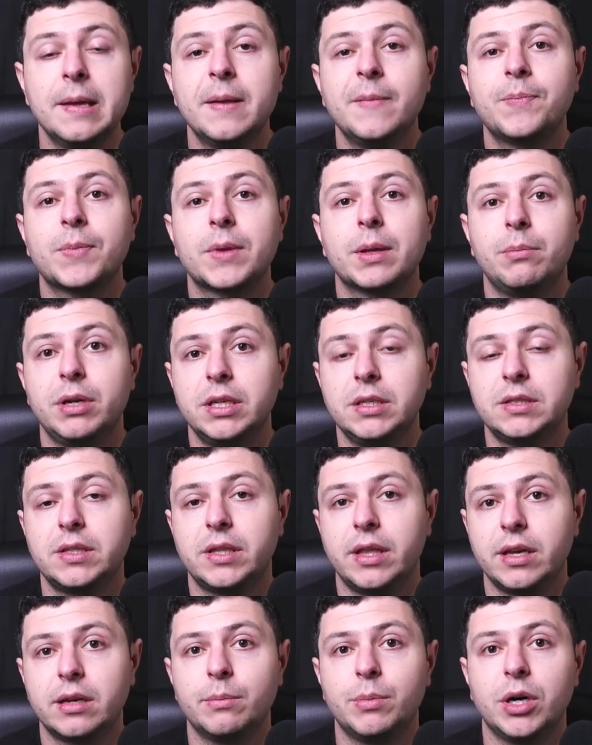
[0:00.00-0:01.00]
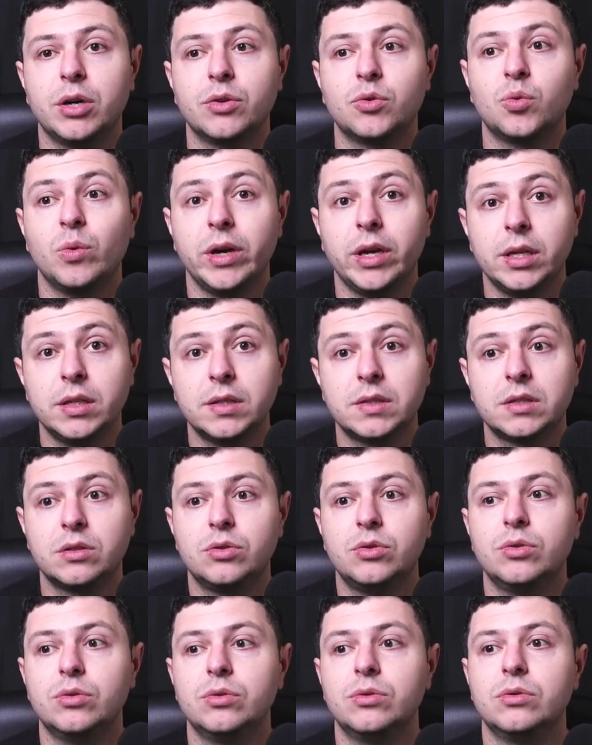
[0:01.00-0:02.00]
Please think about ways
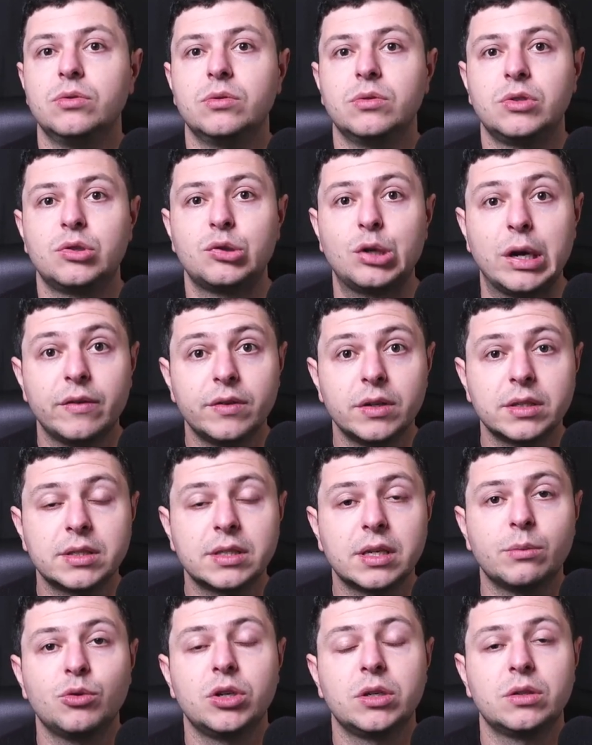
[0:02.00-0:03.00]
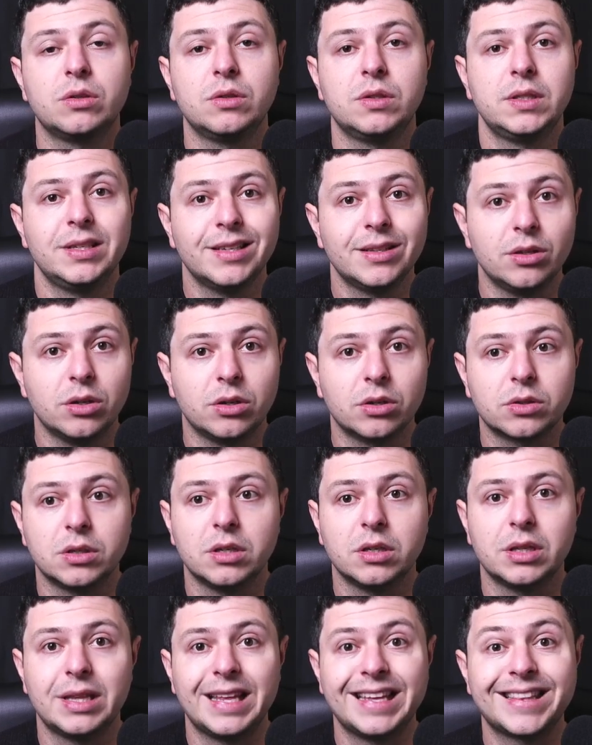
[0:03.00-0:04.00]
to travel somewhere to see a
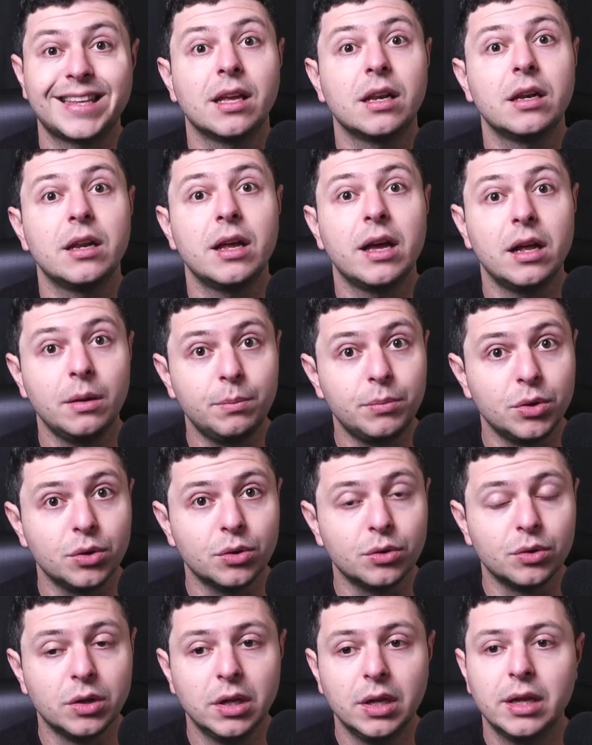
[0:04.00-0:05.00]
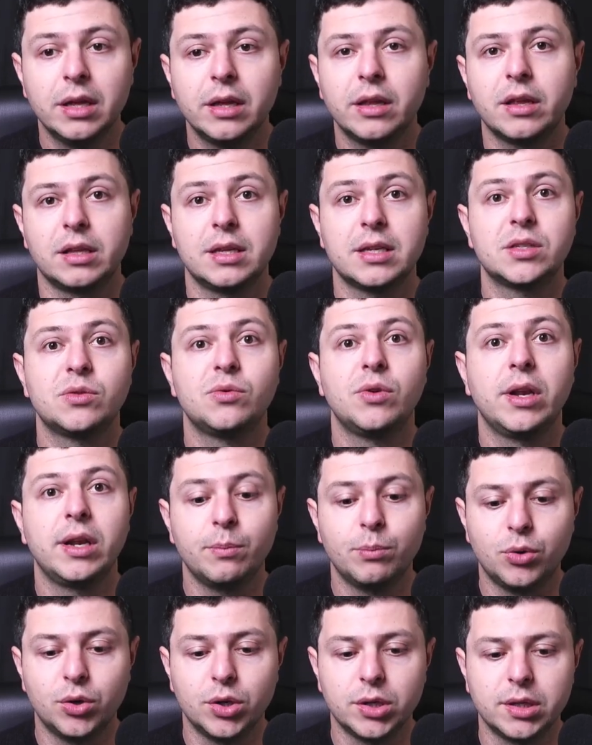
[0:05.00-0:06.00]
doctor that can help you. I think that's really
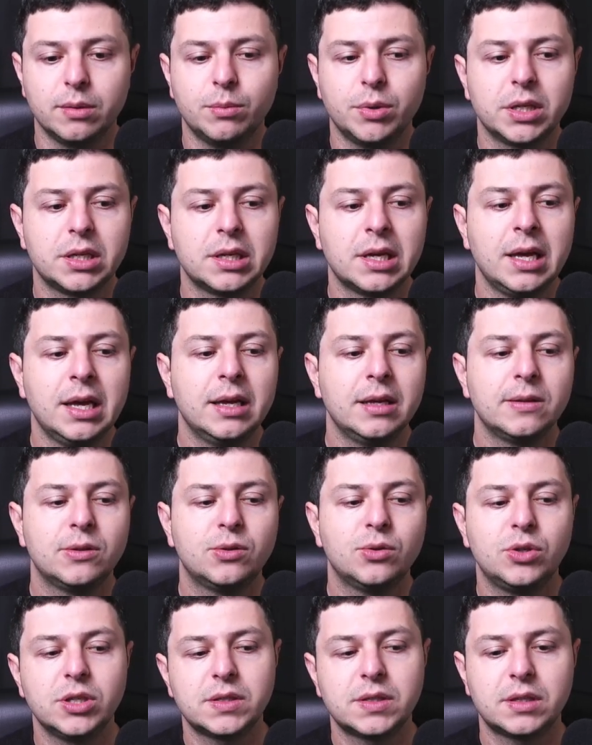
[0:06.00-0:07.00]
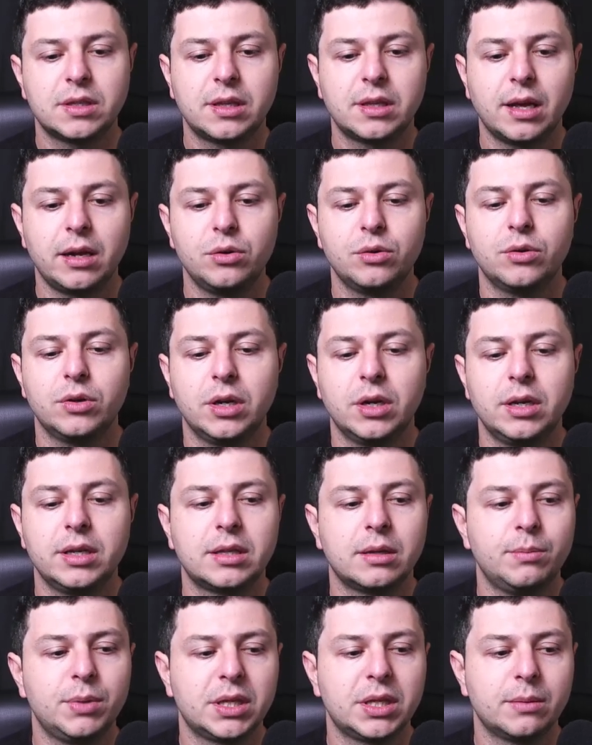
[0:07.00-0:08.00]
important. But to just tell you a
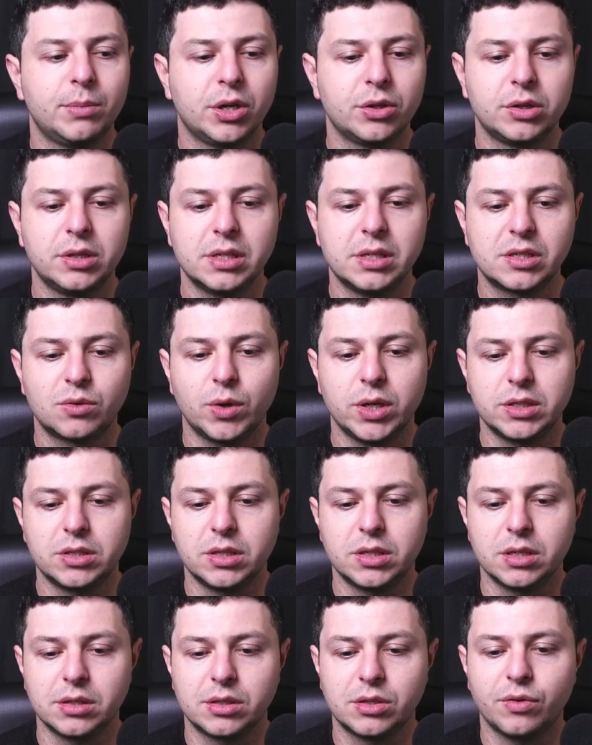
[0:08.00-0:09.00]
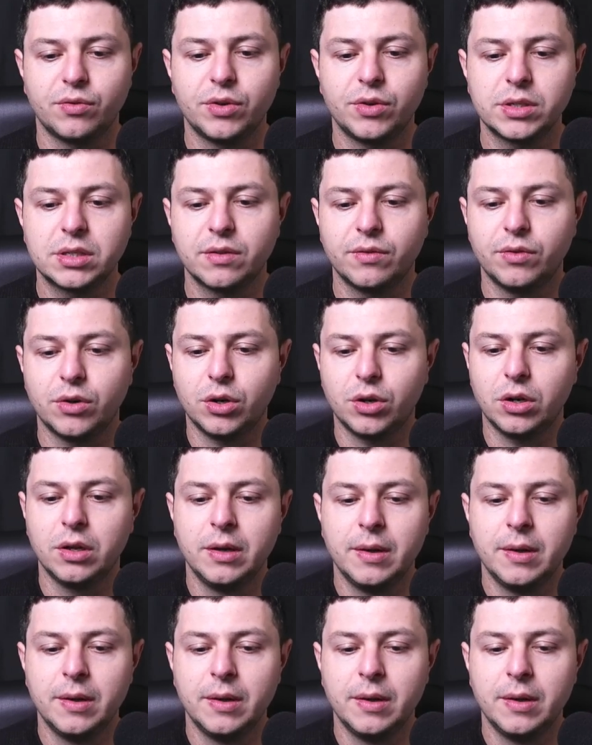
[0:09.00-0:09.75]
little bit about this question. So first of all,